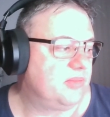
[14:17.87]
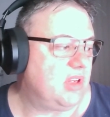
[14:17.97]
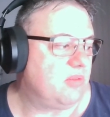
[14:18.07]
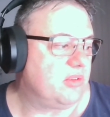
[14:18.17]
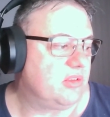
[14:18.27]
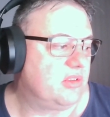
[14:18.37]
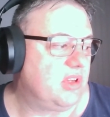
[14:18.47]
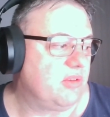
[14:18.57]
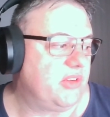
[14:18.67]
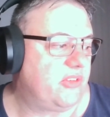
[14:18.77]
it would
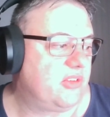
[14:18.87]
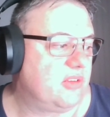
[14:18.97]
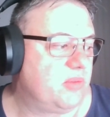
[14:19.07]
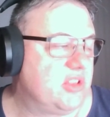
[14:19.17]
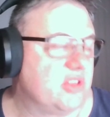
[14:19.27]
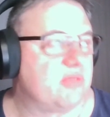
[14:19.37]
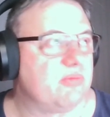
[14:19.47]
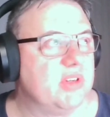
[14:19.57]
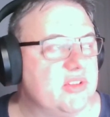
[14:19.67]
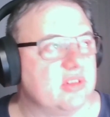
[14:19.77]
there is we just
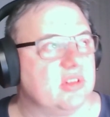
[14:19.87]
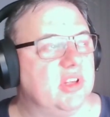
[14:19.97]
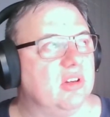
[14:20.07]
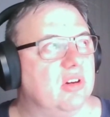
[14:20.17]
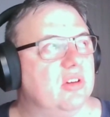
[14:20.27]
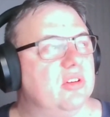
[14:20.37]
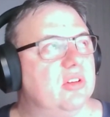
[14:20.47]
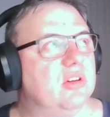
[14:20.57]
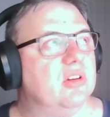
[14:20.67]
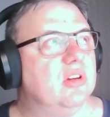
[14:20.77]
recently got
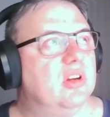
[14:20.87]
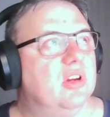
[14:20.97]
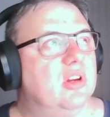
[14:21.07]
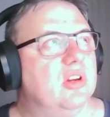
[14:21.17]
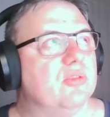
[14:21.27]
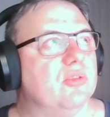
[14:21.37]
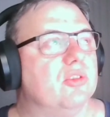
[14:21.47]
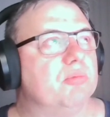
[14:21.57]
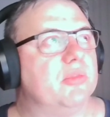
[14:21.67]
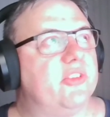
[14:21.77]
her room
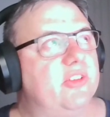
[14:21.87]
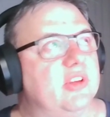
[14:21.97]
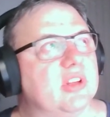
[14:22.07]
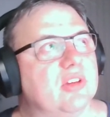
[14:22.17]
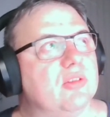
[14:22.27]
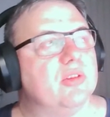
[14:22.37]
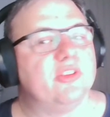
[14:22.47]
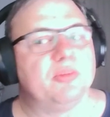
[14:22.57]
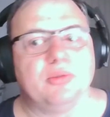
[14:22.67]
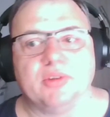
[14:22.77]
with ceiling hoist
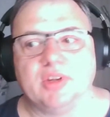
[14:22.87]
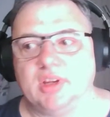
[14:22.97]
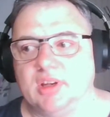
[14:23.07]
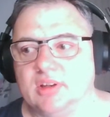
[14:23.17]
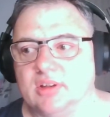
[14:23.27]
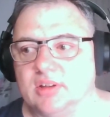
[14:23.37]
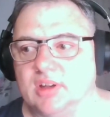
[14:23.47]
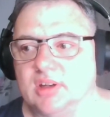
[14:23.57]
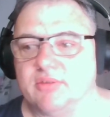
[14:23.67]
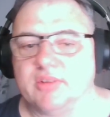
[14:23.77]
put in and
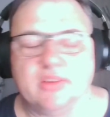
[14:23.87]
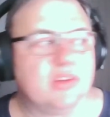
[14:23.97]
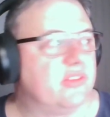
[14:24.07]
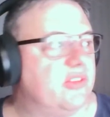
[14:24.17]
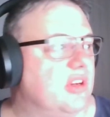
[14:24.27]
everything set